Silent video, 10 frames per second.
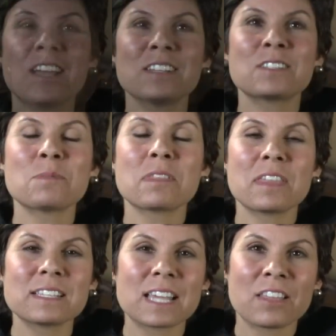some of the
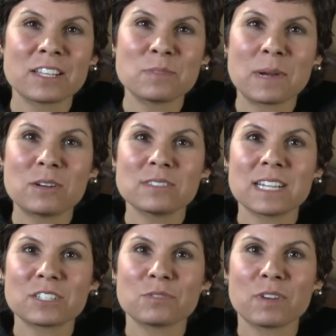things I liked about
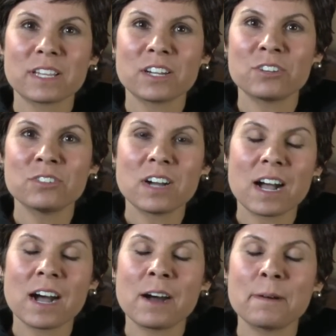Dr. Franco
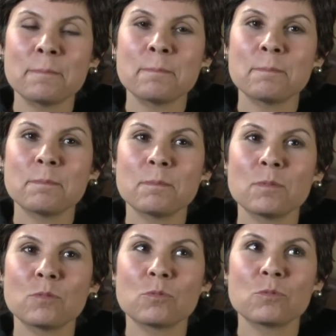
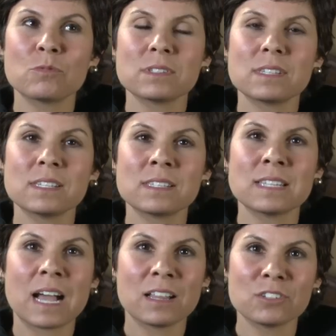was his
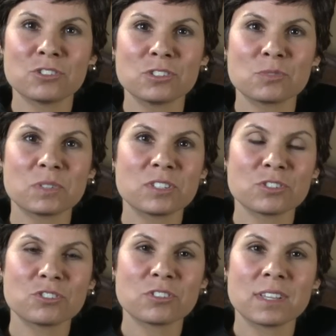knowledge and his
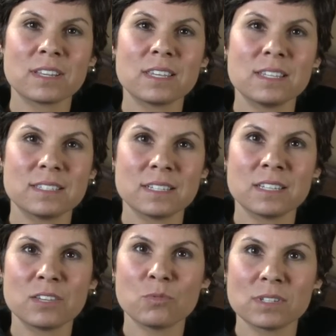research that he
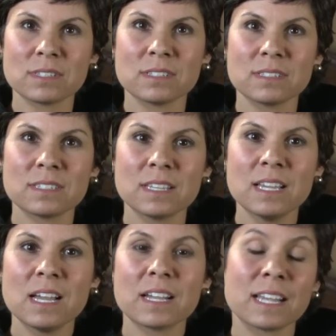did. He wasn't
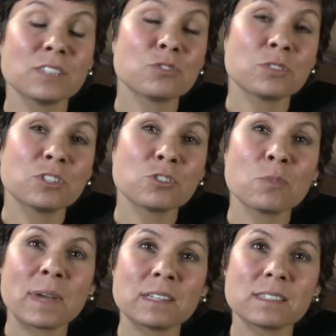against traditional
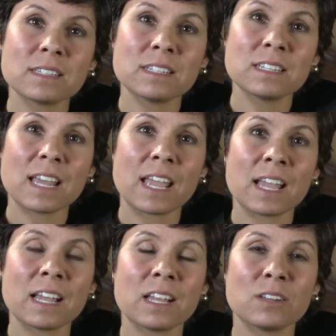medicine
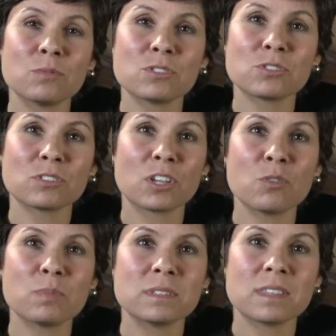and was certainly
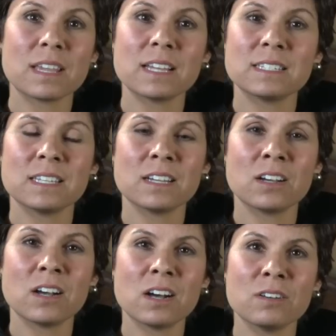open to the idea
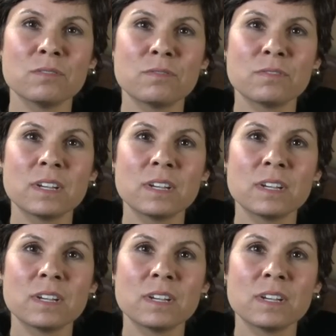of